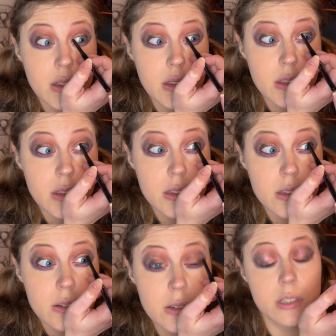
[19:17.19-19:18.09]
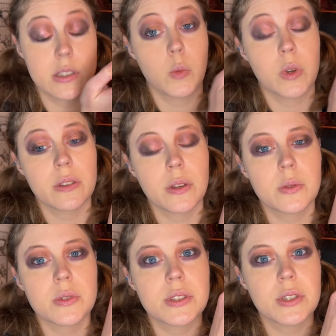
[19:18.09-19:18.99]
then it turns into one of
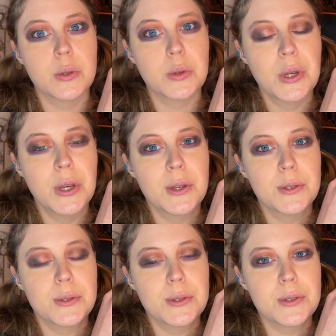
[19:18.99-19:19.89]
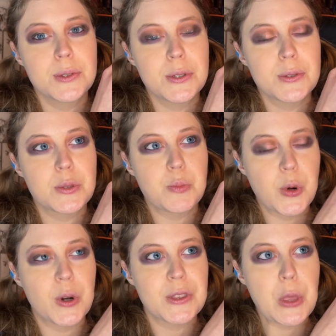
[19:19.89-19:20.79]
those, do you
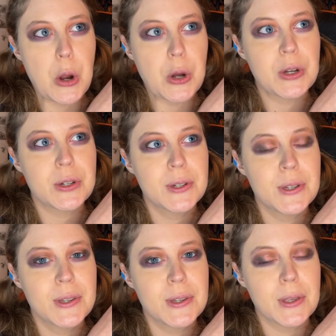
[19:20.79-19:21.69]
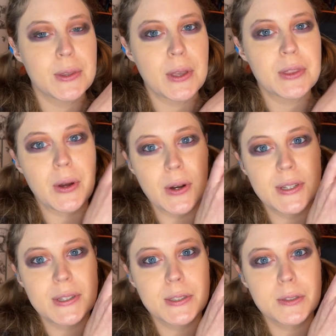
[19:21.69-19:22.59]
support the art and not the
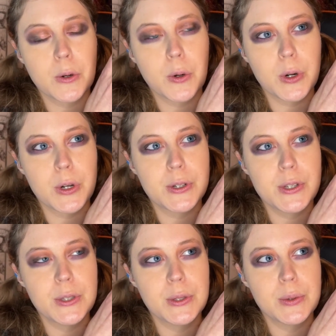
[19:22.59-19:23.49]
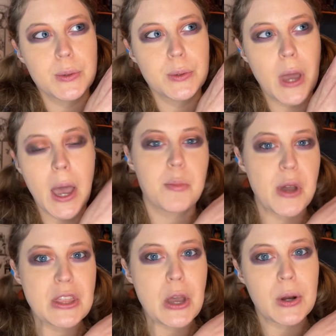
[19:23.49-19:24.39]
artist, or do you not
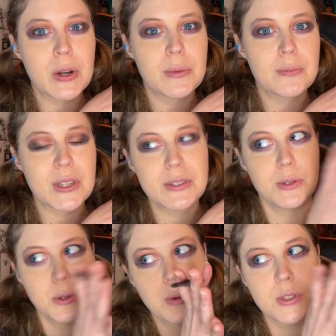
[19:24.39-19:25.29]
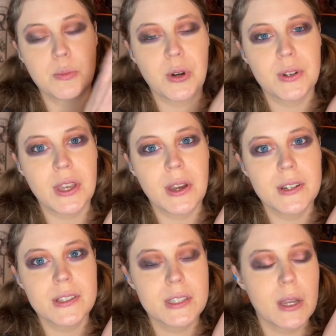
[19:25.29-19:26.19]
buy the art because you don't support the
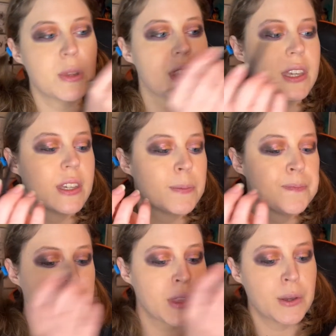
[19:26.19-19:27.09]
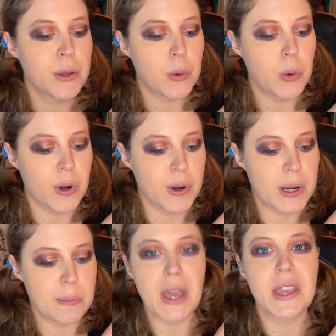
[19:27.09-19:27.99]
artist type of thing? Or
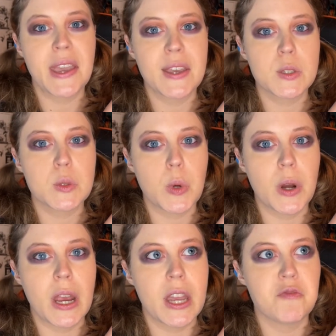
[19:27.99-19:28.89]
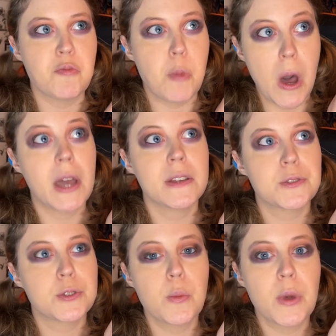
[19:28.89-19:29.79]
in my case, where I bought
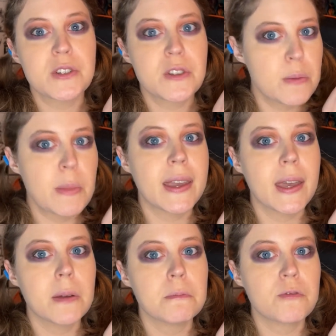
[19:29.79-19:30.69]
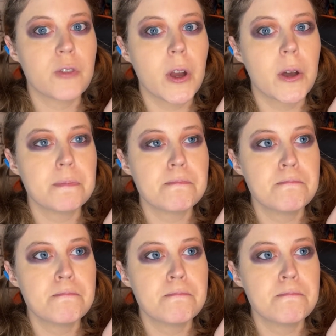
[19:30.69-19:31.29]
so much of the makeup from